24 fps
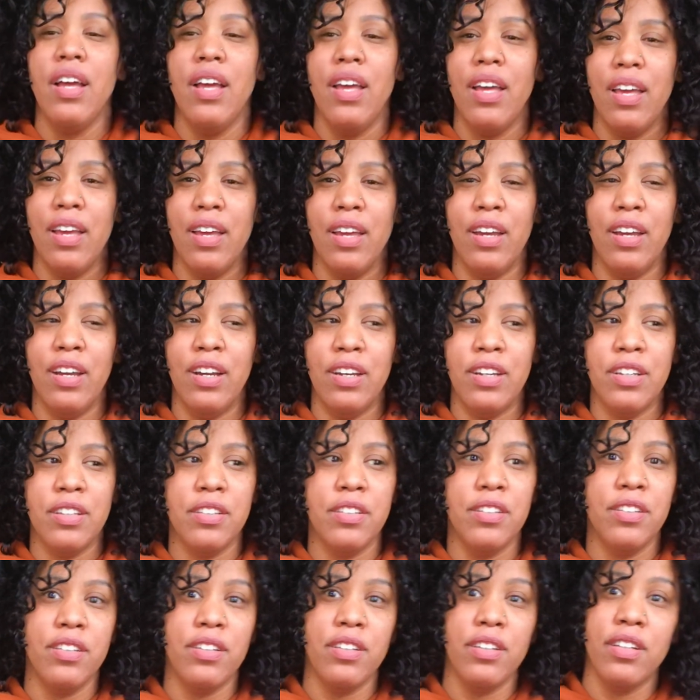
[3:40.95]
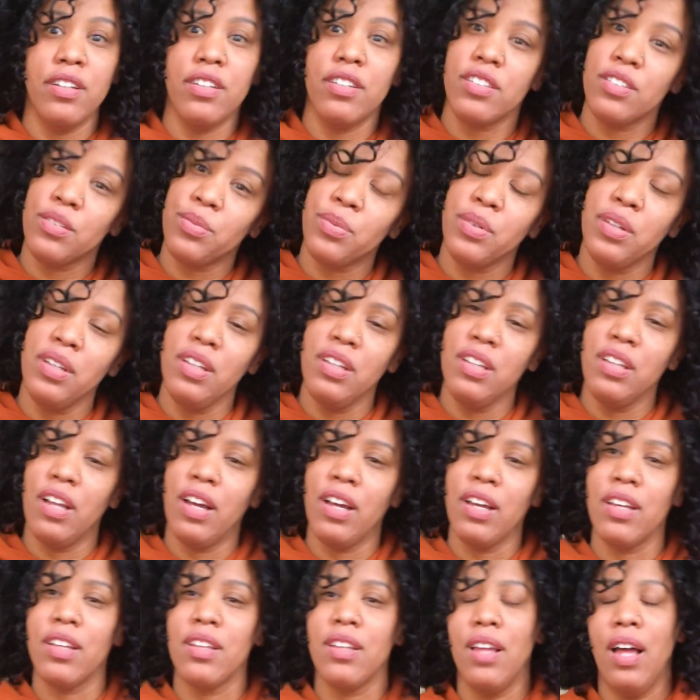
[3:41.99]
and there's really
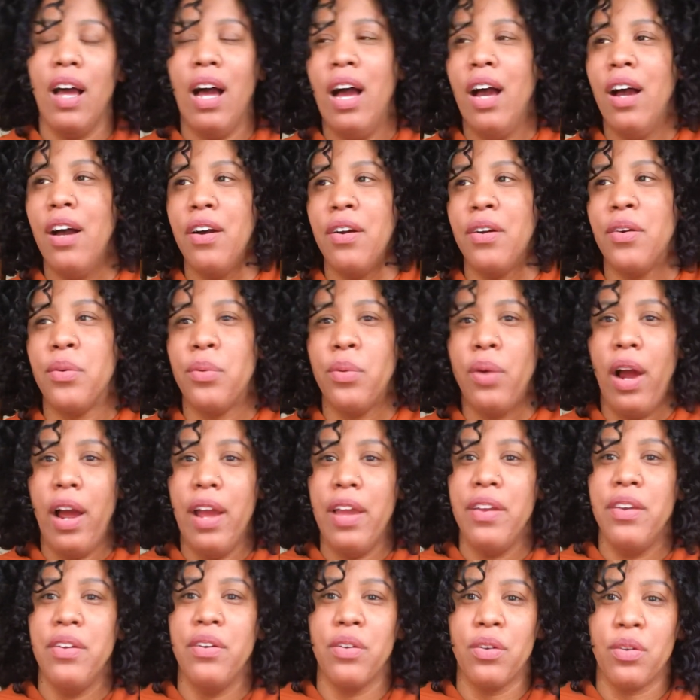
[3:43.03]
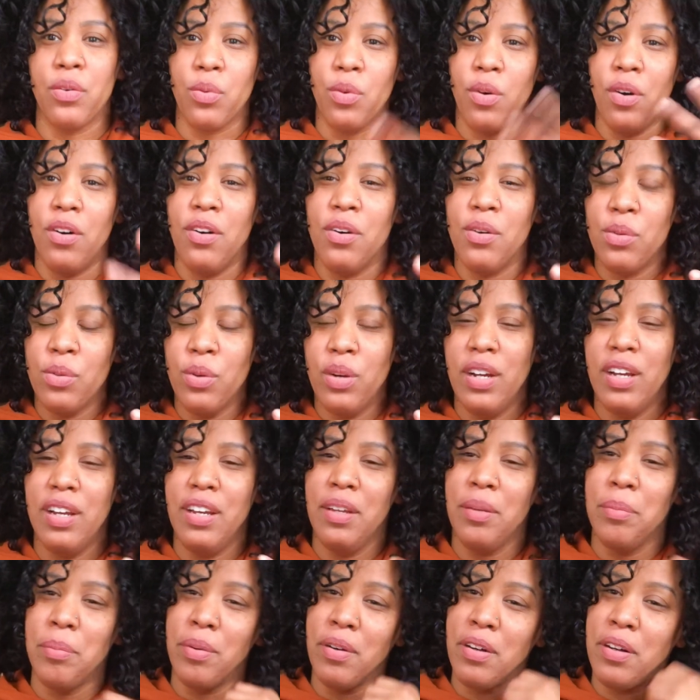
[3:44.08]
like not a right or wrong way,
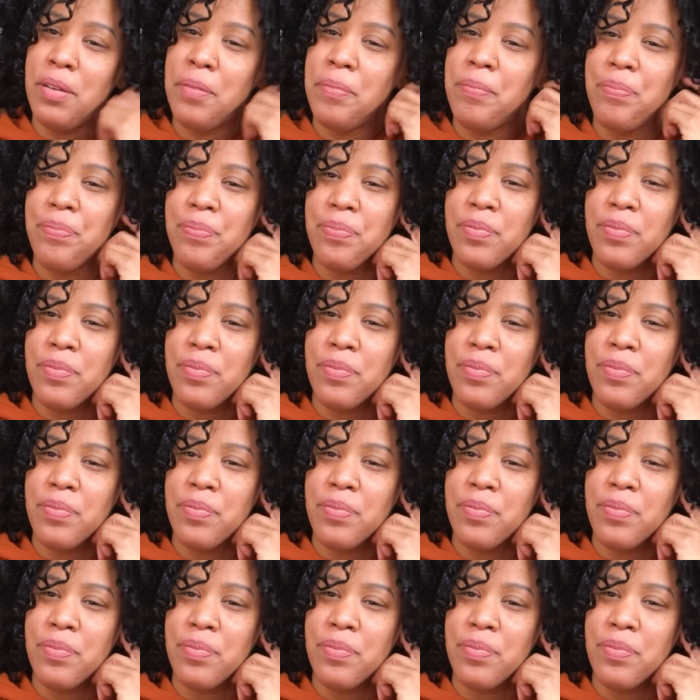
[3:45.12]
but